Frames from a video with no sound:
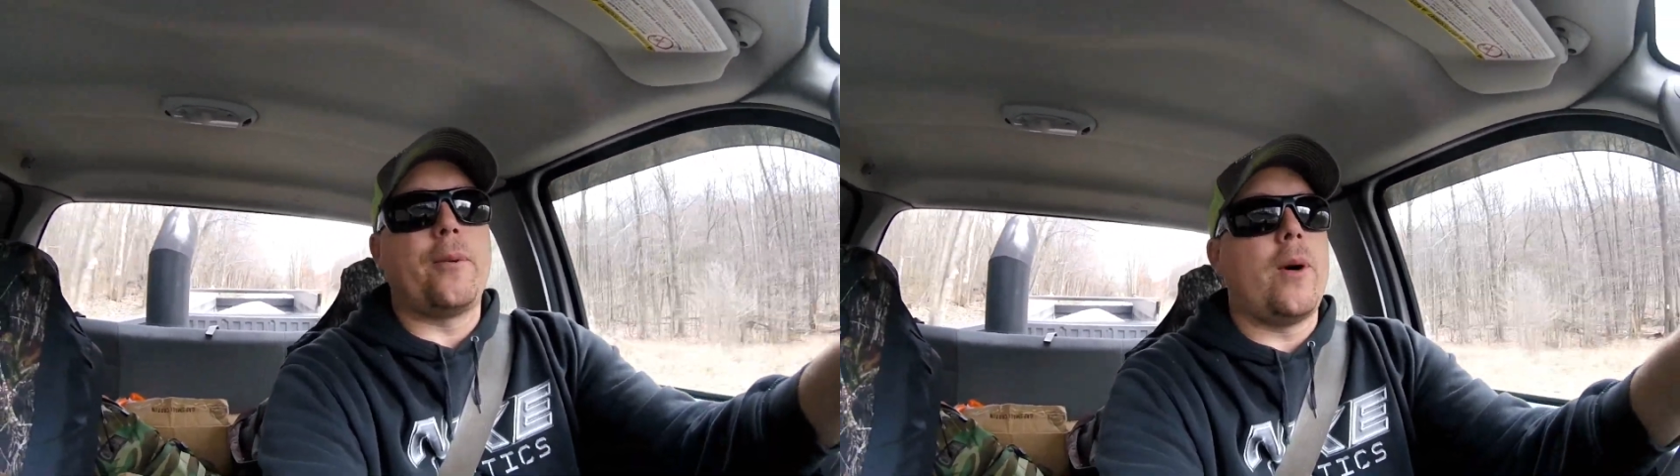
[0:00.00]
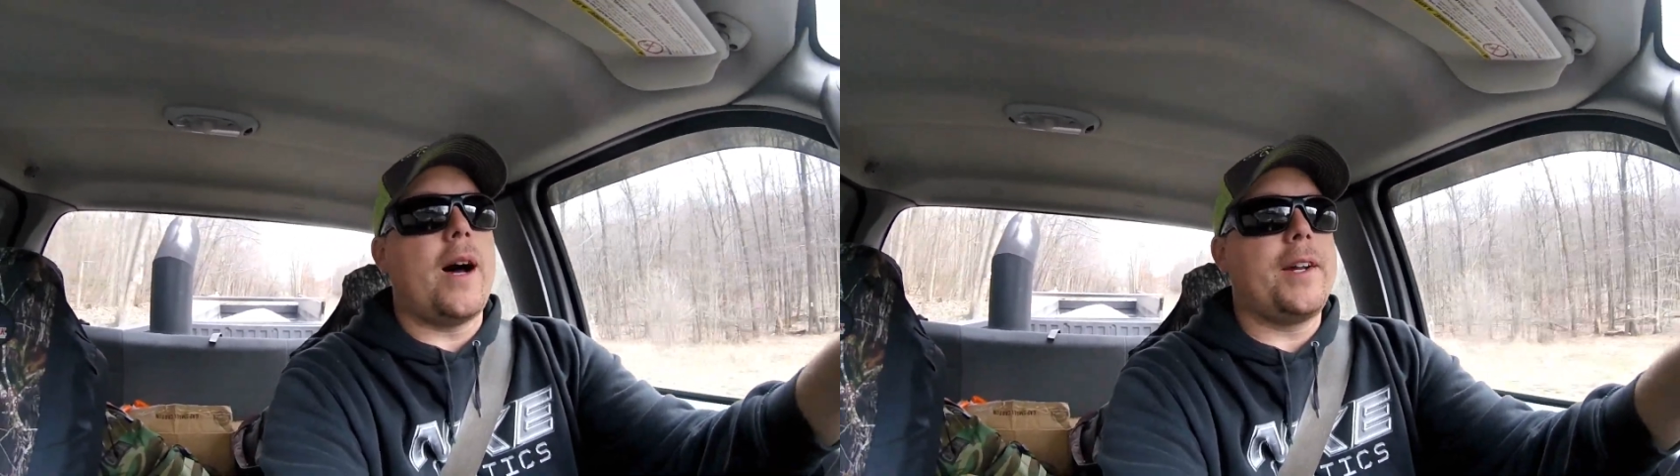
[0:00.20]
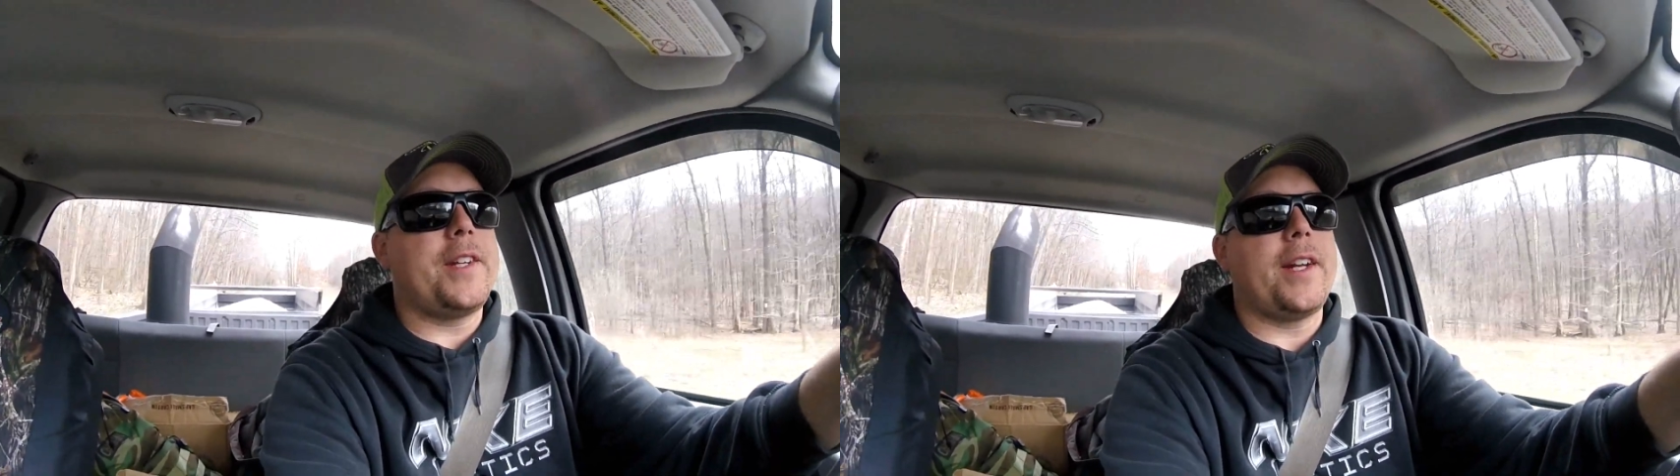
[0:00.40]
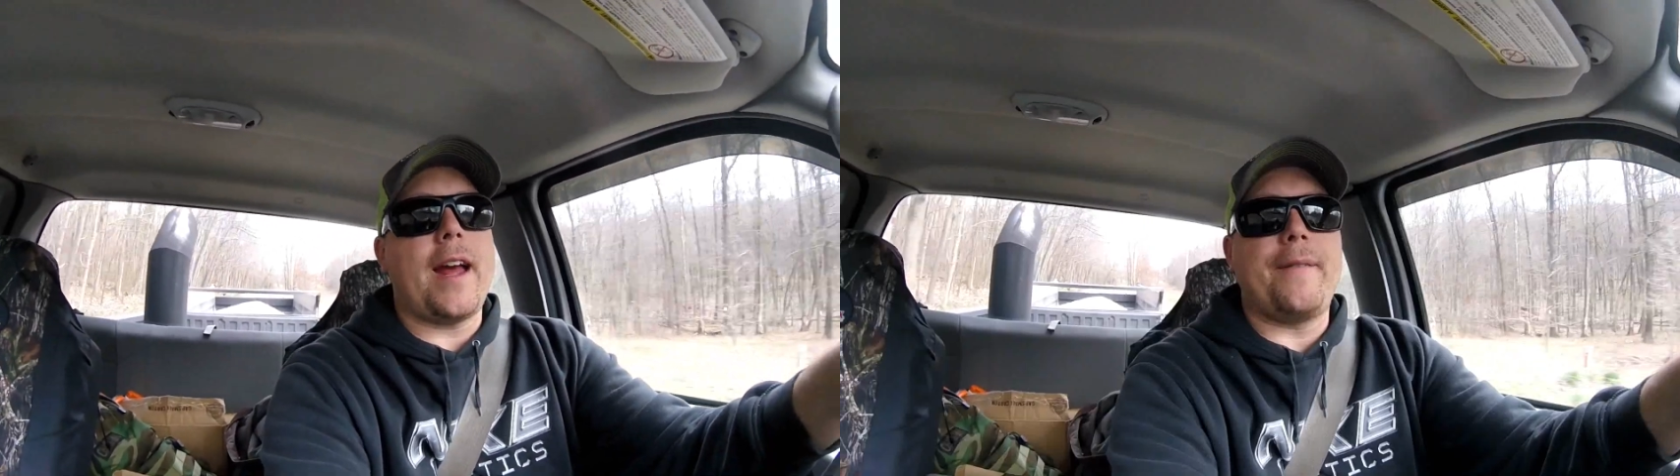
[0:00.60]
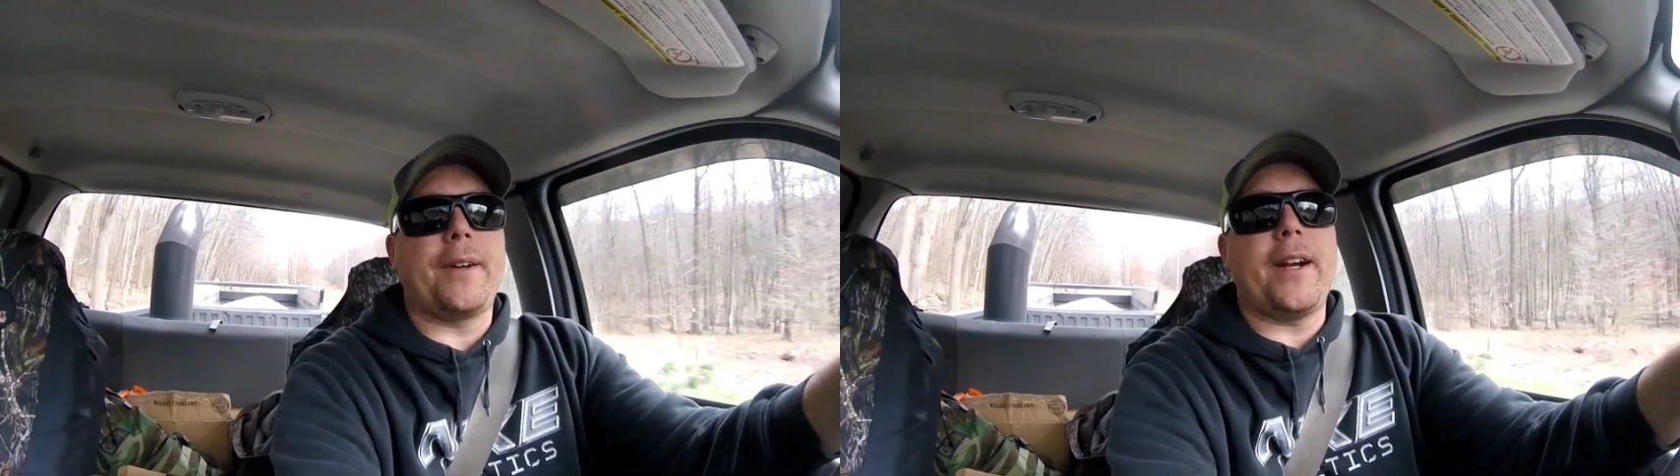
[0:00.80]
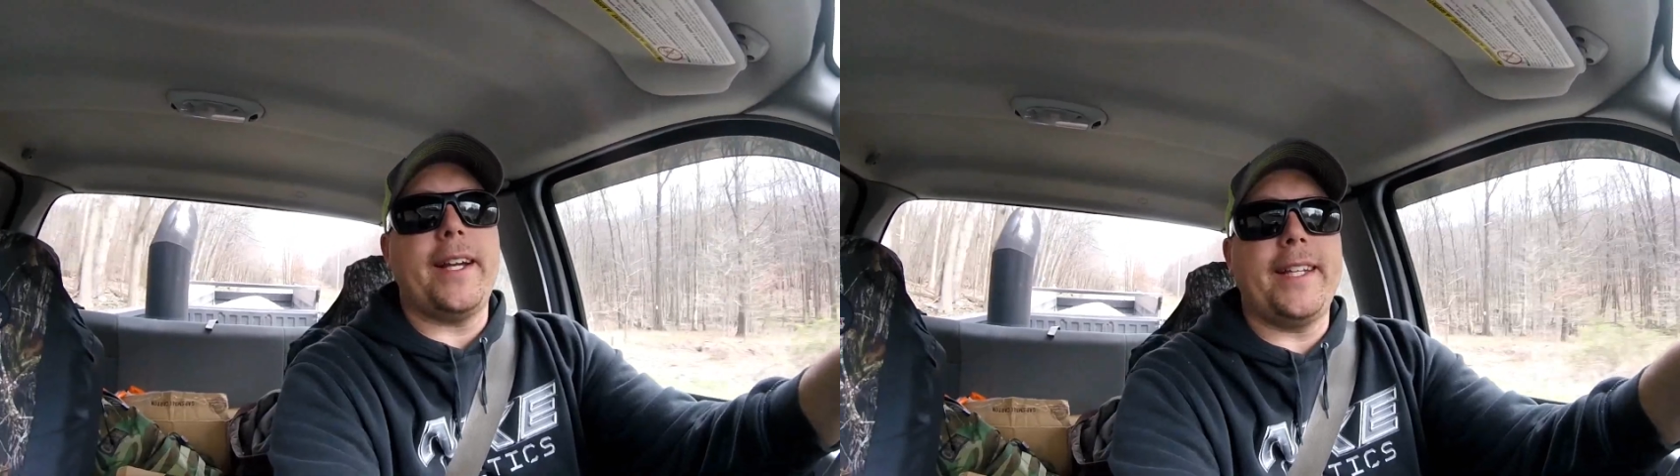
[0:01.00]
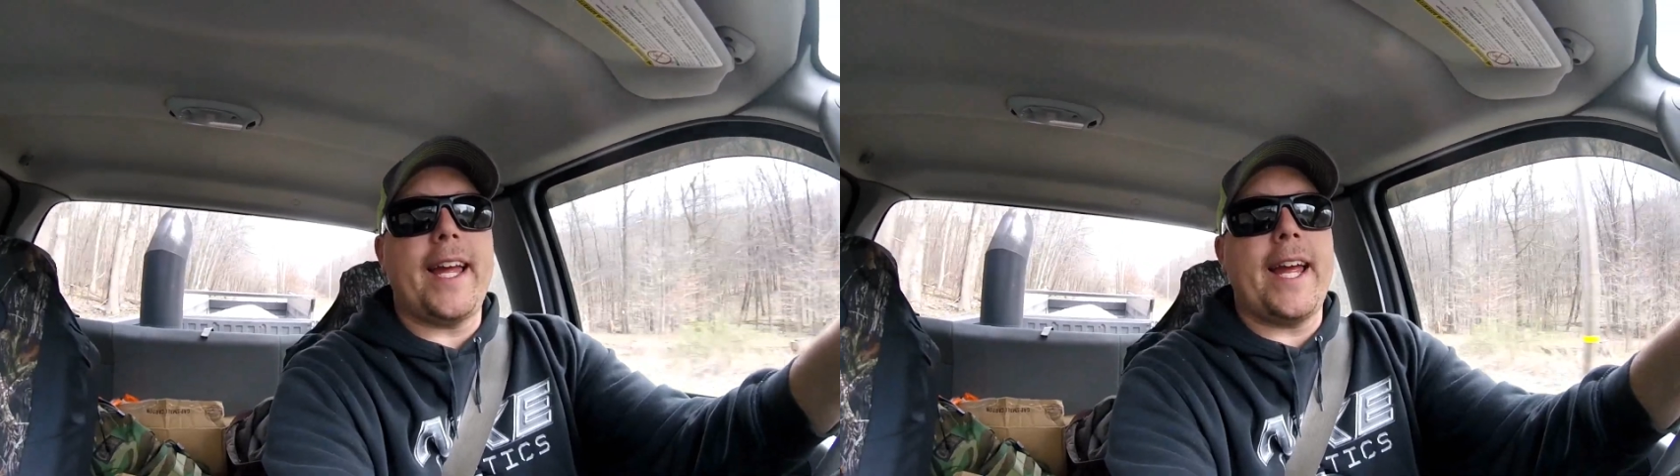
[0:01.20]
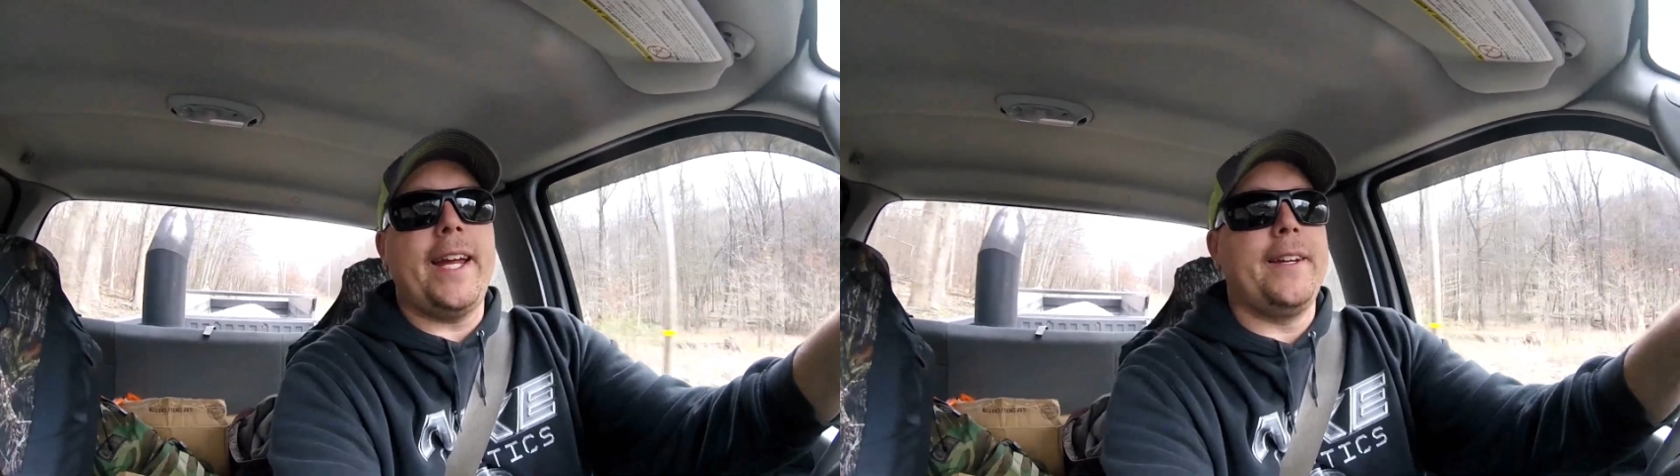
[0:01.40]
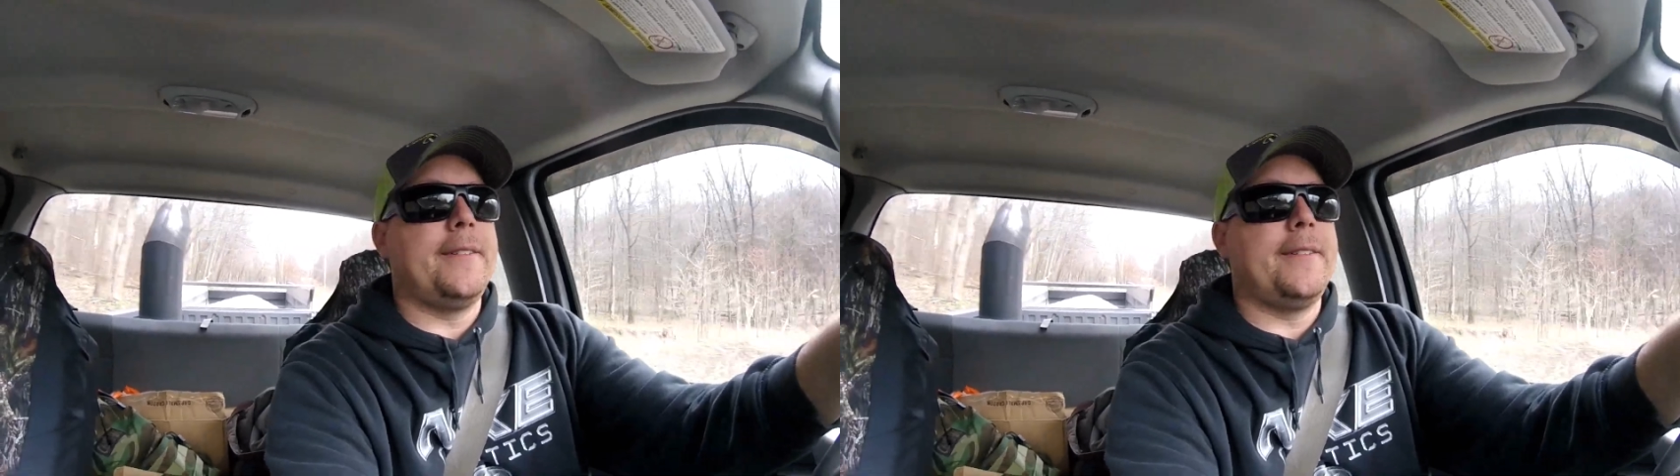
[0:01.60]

watching. Have a great day.